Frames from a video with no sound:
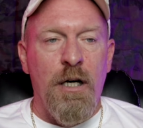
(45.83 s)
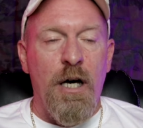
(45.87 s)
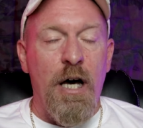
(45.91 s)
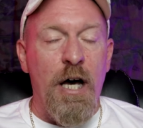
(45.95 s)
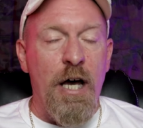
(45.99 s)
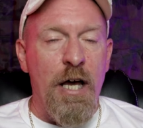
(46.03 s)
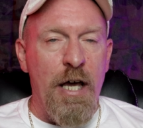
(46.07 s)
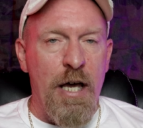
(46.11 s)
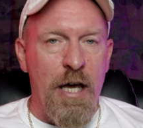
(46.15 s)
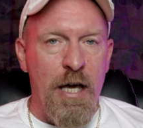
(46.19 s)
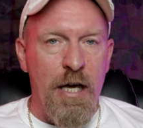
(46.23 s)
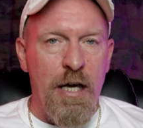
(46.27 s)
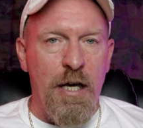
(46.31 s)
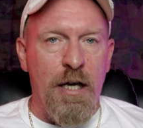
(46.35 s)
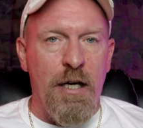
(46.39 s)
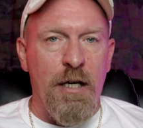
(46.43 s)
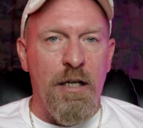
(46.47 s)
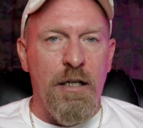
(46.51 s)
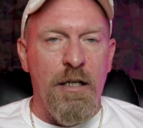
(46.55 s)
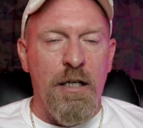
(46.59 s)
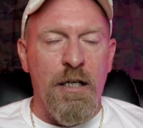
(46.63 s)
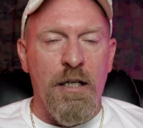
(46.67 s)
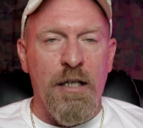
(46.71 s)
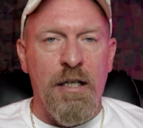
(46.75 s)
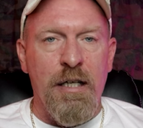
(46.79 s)

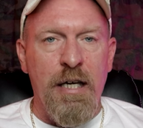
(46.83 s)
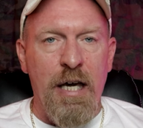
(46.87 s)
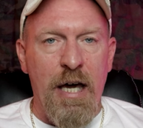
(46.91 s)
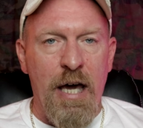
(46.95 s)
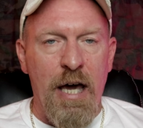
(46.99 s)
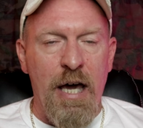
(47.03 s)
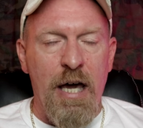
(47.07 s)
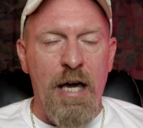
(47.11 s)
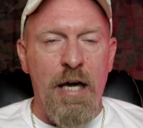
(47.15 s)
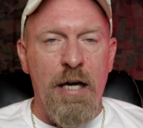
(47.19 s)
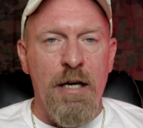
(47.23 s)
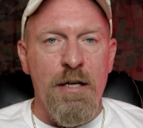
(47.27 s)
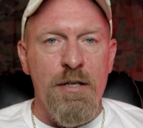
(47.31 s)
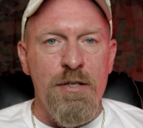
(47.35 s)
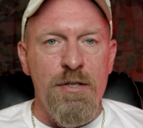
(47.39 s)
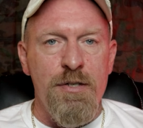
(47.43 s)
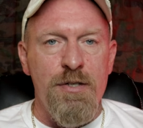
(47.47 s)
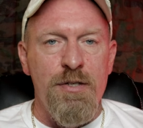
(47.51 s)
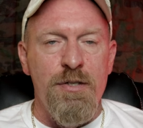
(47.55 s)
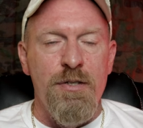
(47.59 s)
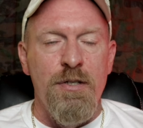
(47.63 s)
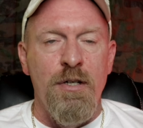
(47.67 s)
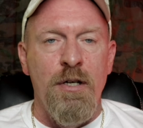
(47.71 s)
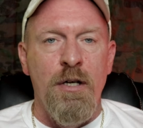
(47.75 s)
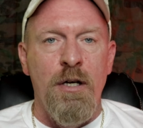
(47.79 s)
ahead in
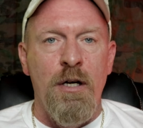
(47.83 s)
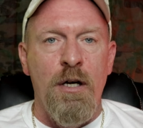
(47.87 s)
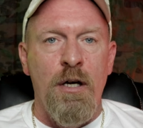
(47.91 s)
case